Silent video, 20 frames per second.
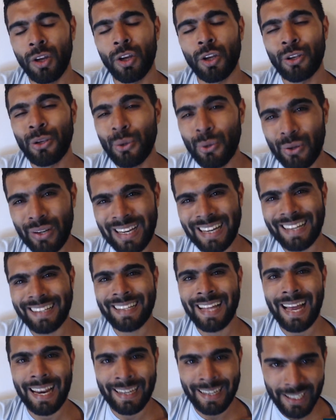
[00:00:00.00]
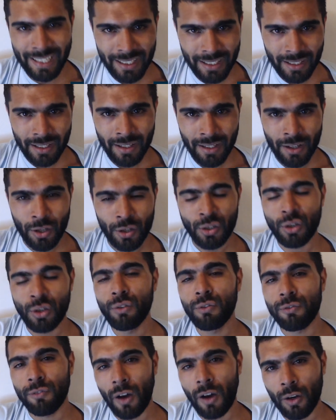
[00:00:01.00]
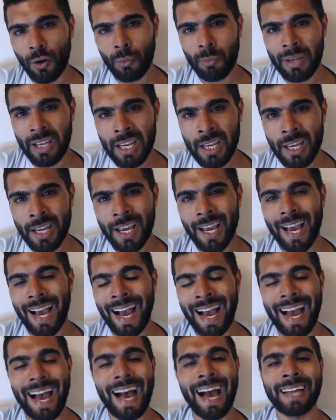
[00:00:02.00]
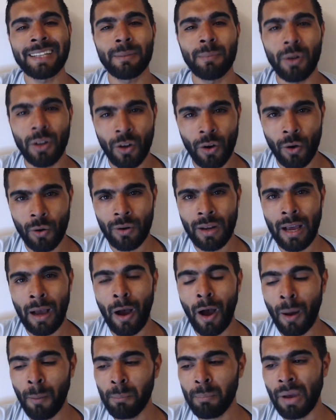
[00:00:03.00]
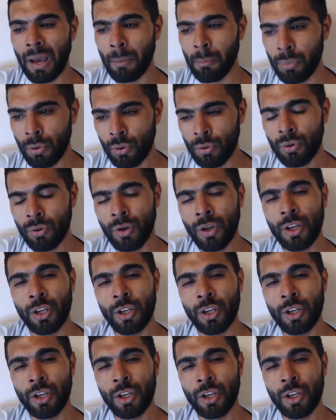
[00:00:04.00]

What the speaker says: You click that link. You follow me at AdamMcKola on BetBull.